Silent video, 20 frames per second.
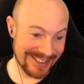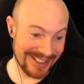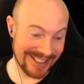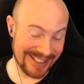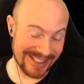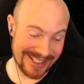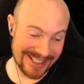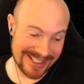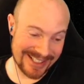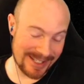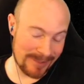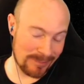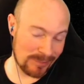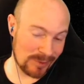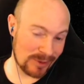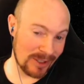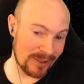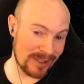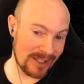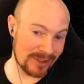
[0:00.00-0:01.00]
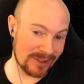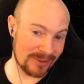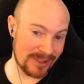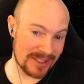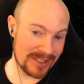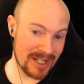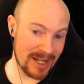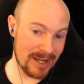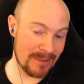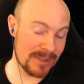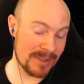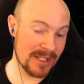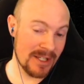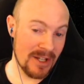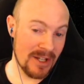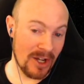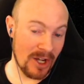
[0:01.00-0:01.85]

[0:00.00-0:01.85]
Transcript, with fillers: right. I did skip cloaking three times.